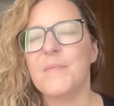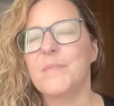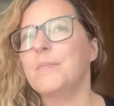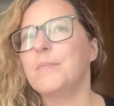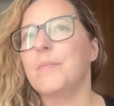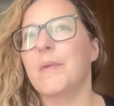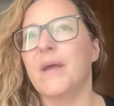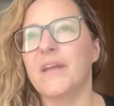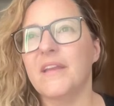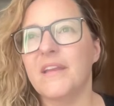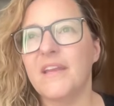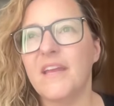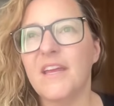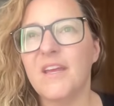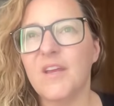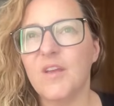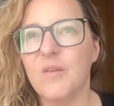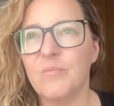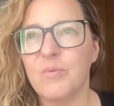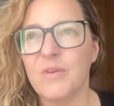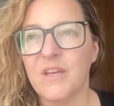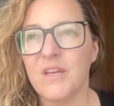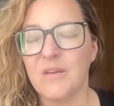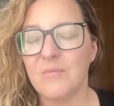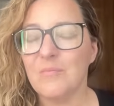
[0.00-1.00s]
But it could
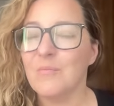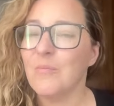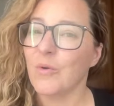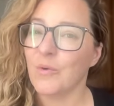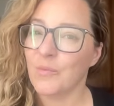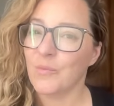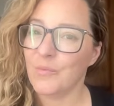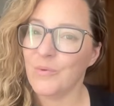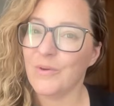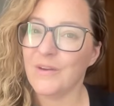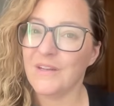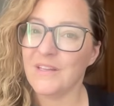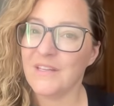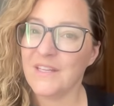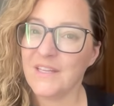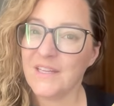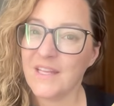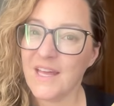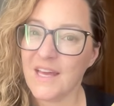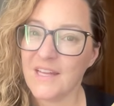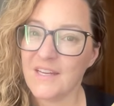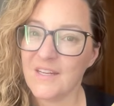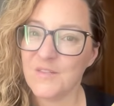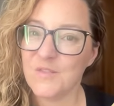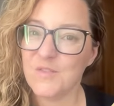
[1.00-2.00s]
be more important than
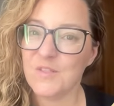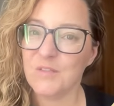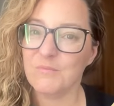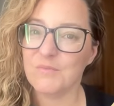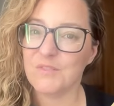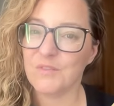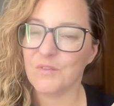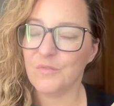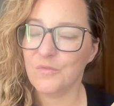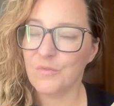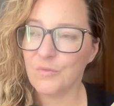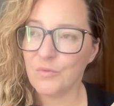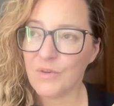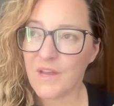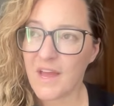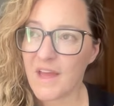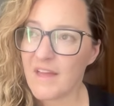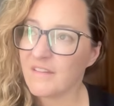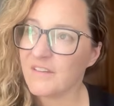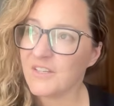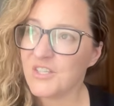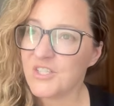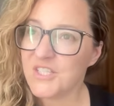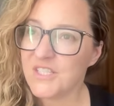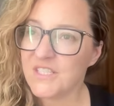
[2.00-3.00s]
that in terms of food
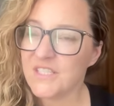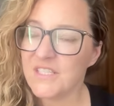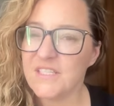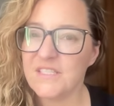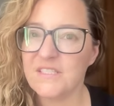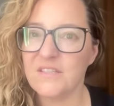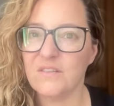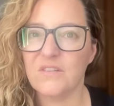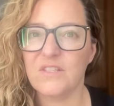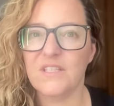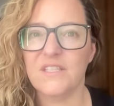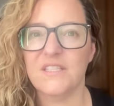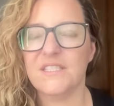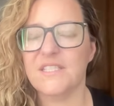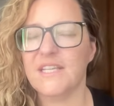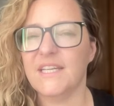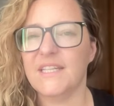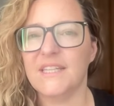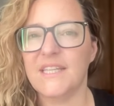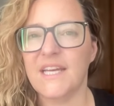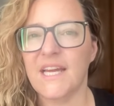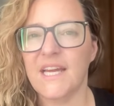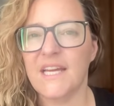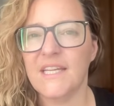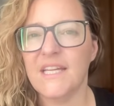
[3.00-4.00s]
allergies and things like
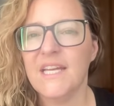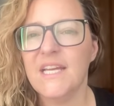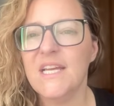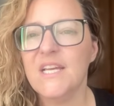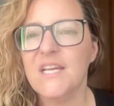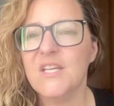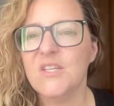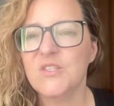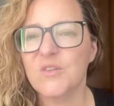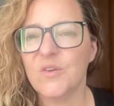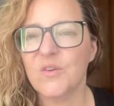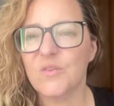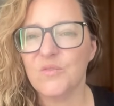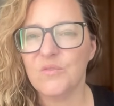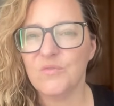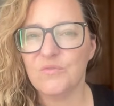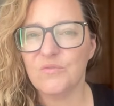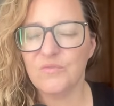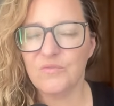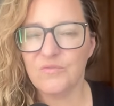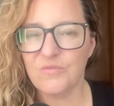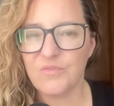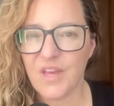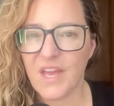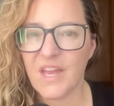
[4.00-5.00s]
that. So
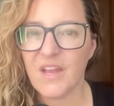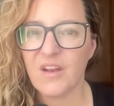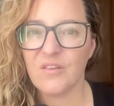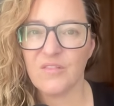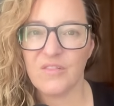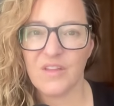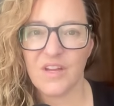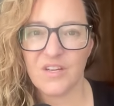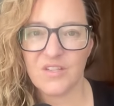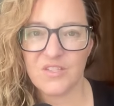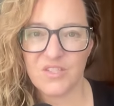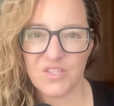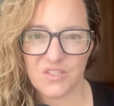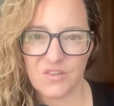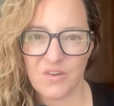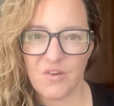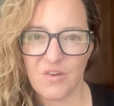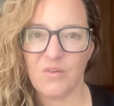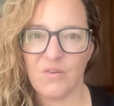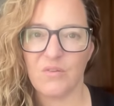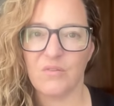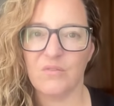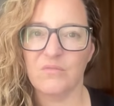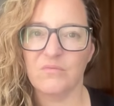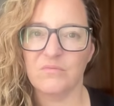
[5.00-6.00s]
they are there to
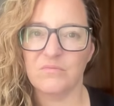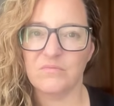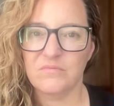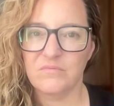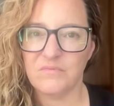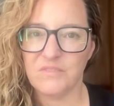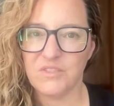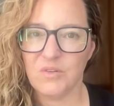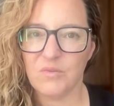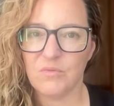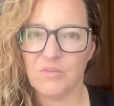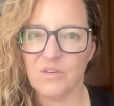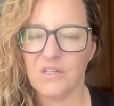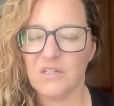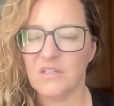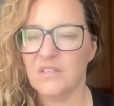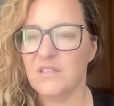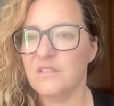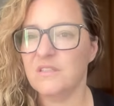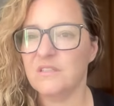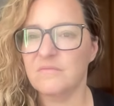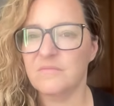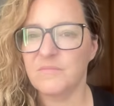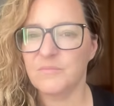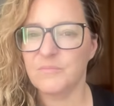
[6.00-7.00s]
know
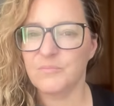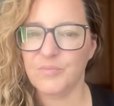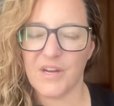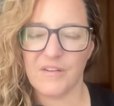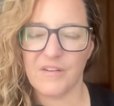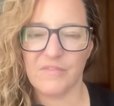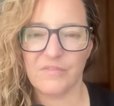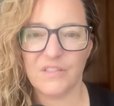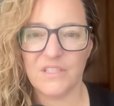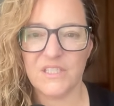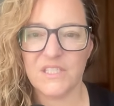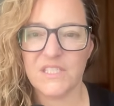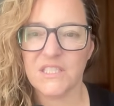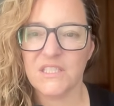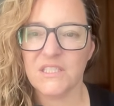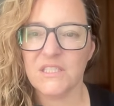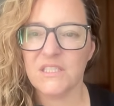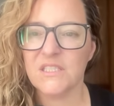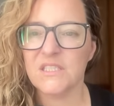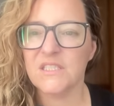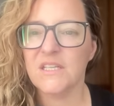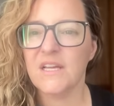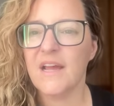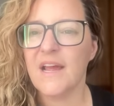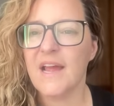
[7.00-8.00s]
your
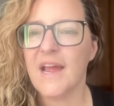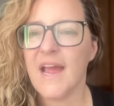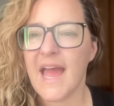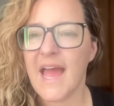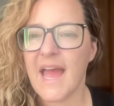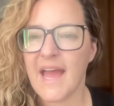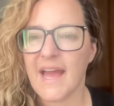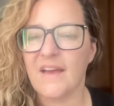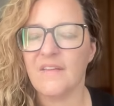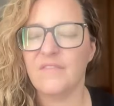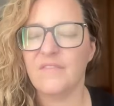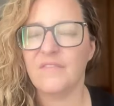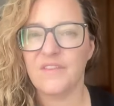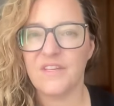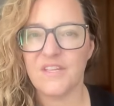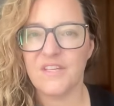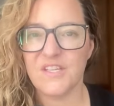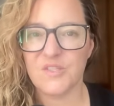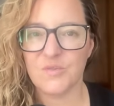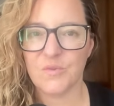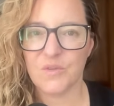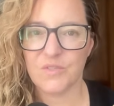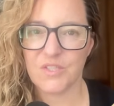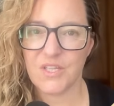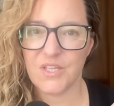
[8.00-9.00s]
preferences at
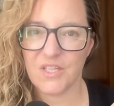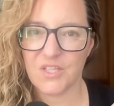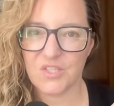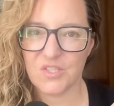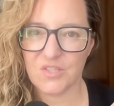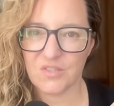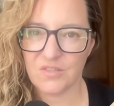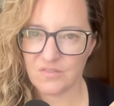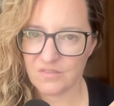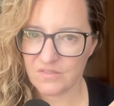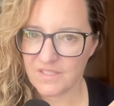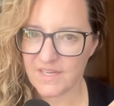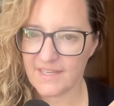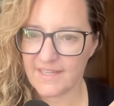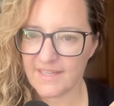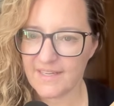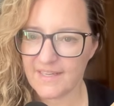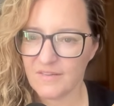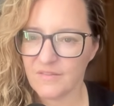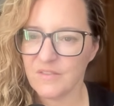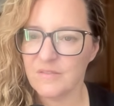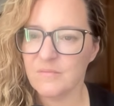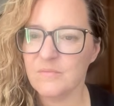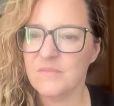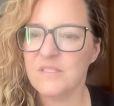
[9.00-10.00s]
these rotational dining
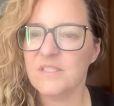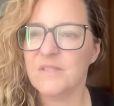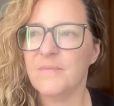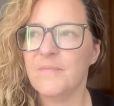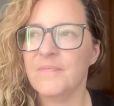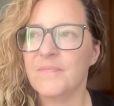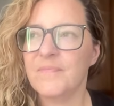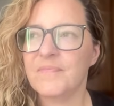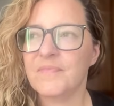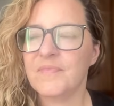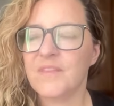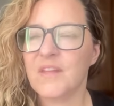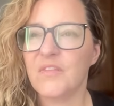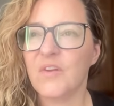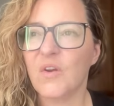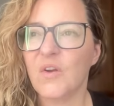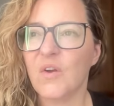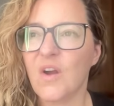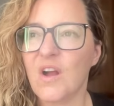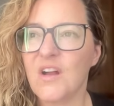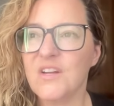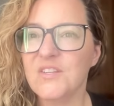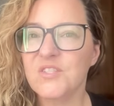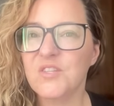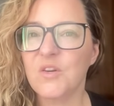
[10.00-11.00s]
rooms. There are
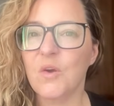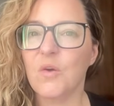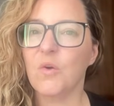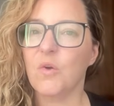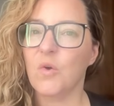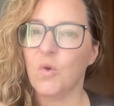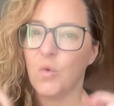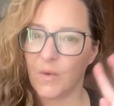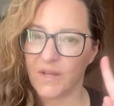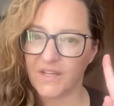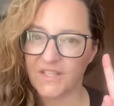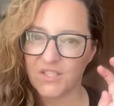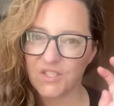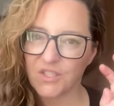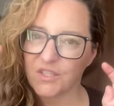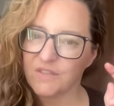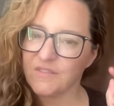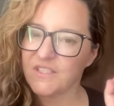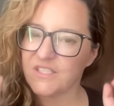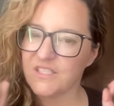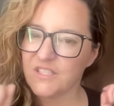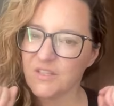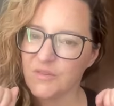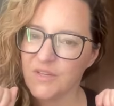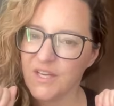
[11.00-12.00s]
also quick
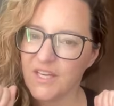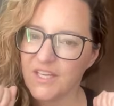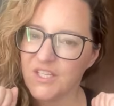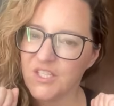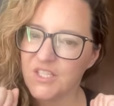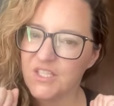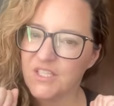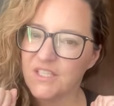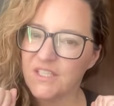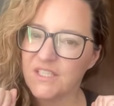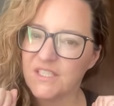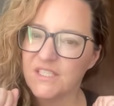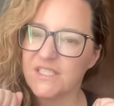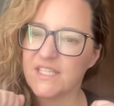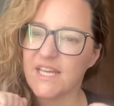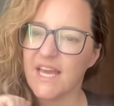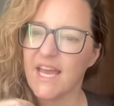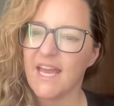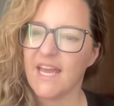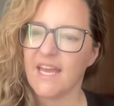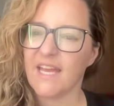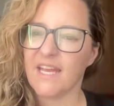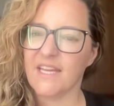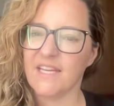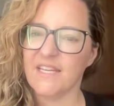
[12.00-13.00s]
service locations,
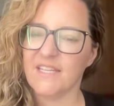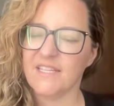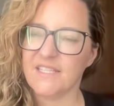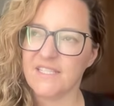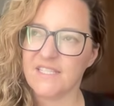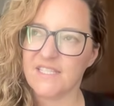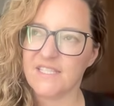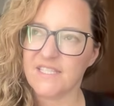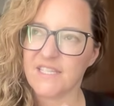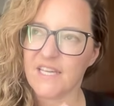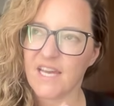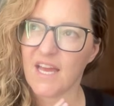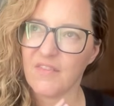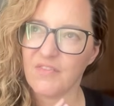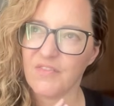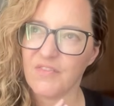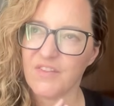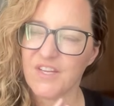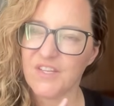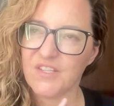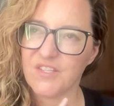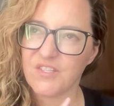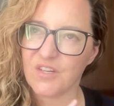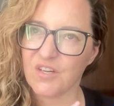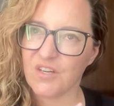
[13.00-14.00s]
and
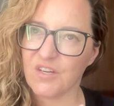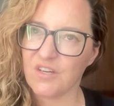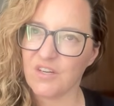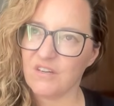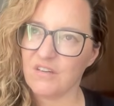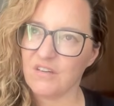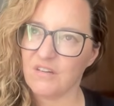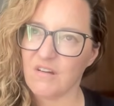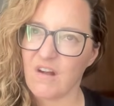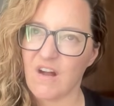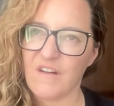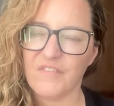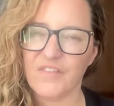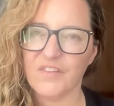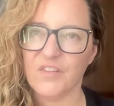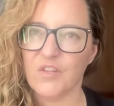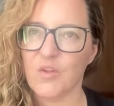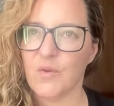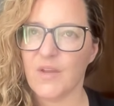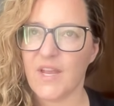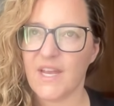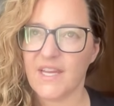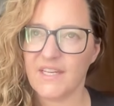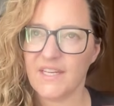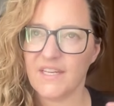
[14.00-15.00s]
these are often
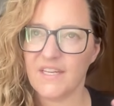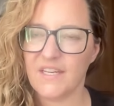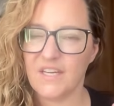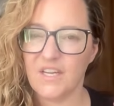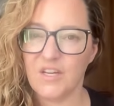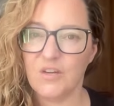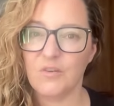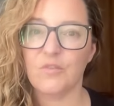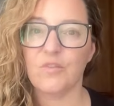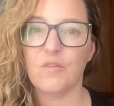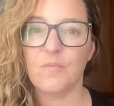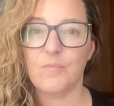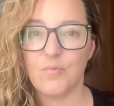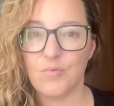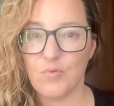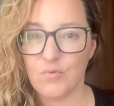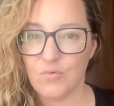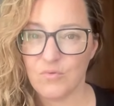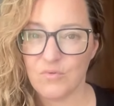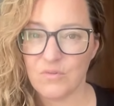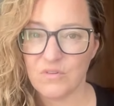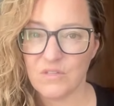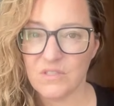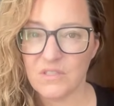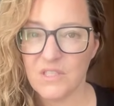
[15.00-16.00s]
located near the
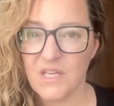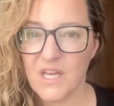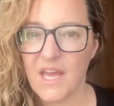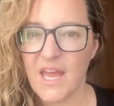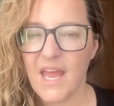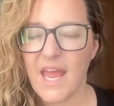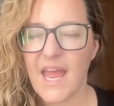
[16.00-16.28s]
pool.